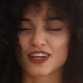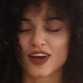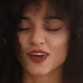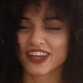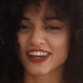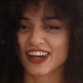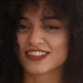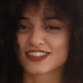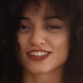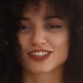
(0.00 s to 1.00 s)
Okay
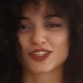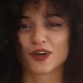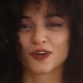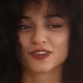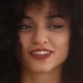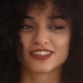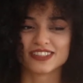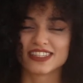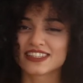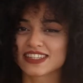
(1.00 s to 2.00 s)
guys, so
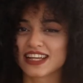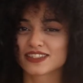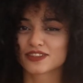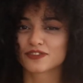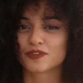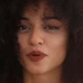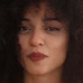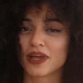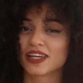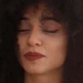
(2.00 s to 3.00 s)
this lesson for
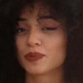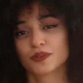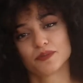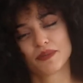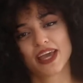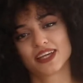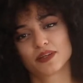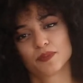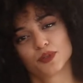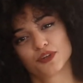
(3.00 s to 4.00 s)

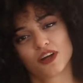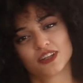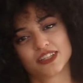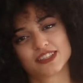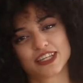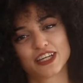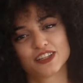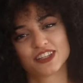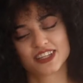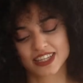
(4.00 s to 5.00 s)
make plural and
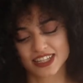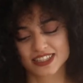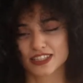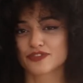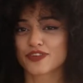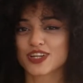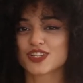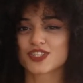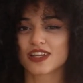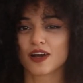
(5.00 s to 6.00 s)
singular things is
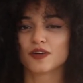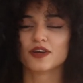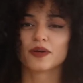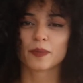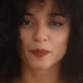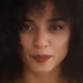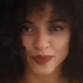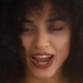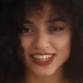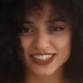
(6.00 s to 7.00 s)
finished now.
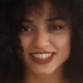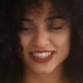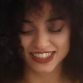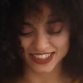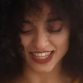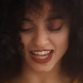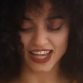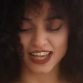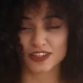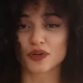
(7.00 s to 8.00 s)
Practice it
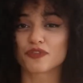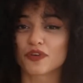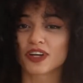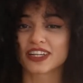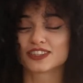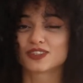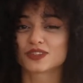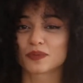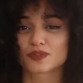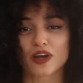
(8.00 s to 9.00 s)
and don't forget to
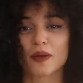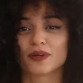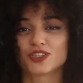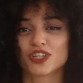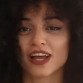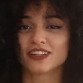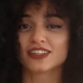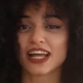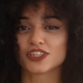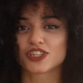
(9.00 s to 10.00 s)
subscribe our channel
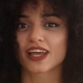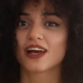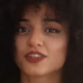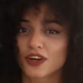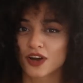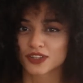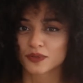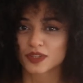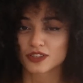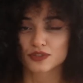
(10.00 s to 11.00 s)
and check out our other
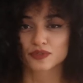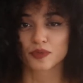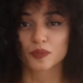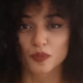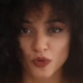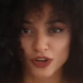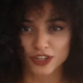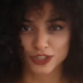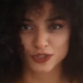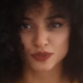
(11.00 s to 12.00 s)
videos for more
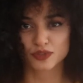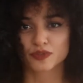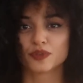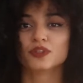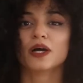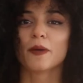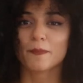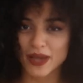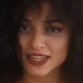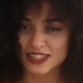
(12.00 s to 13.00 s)
useful,
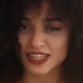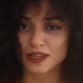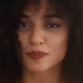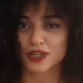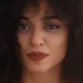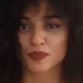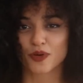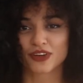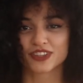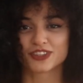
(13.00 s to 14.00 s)
basic but
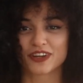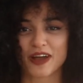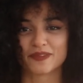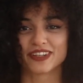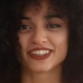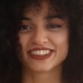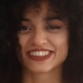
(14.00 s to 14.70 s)
important grammar.